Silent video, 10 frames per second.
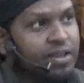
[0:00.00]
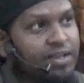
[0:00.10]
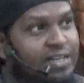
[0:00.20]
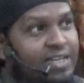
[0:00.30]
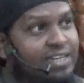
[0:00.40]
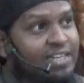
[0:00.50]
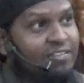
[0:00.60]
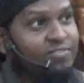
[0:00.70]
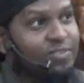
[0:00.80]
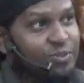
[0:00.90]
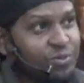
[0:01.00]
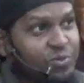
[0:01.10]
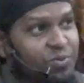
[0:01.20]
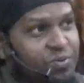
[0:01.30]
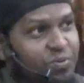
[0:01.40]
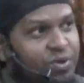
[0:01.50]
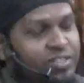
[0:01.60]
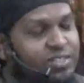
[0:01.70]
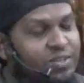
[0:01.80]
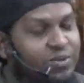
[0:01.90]
again, if you
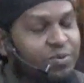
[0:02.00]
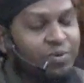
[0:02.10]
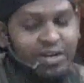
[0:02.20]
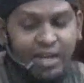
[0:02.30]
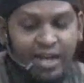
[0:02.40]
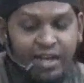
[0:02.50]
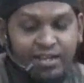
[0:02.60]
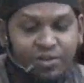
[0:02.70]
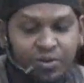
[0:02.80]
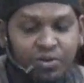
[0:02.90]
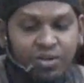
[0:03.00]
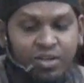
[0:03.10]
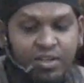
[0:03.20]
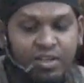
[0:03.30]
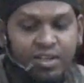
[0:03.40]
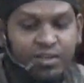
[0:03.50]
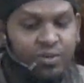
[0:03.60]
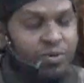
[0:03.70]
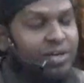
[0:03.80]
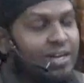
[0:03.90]
were to know what I know,
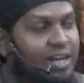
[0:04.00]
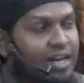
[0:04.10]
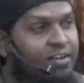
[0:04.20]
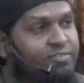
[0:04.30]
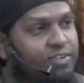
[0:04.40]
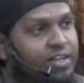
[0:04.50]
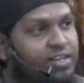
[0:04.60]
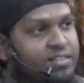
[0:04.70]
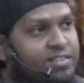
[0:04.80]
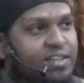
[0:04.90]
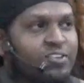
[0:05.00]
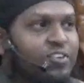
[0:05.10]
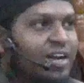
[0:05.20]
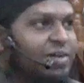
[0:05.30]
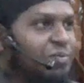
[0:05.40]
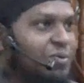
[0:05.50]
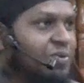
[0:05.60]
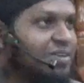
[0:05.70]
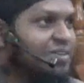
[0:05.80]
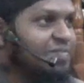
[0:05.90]
you would laugh less and cry
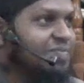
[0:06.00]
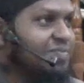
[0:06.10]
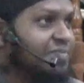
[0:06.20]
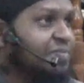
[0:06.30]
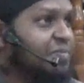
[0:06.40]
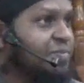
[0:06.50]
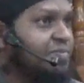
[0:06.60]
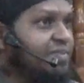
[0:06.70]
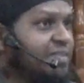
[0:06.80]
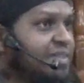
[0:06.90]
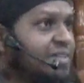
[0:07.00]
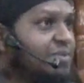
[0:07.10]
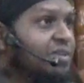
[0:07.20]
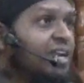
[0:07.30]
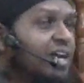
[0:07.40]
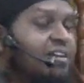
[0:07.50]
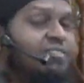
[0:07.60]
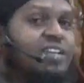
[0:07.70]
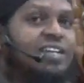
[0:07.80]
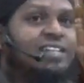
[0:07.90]
more. You would
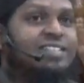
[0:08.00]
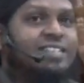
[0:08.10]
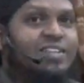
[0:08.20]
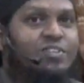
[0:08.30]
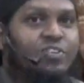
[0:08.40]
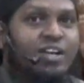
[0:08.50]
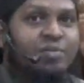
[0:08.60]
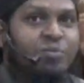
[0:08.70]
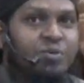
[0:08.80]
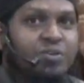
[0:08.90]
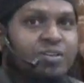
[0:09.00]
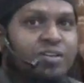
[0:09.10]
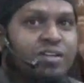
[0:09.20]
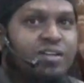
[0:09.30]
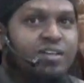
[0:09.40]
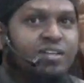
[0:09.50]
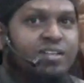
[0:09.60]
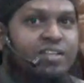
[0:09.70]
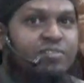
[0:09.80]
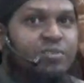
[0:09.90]
laugh less and cry more
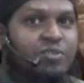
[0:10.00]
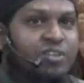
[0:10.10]
if you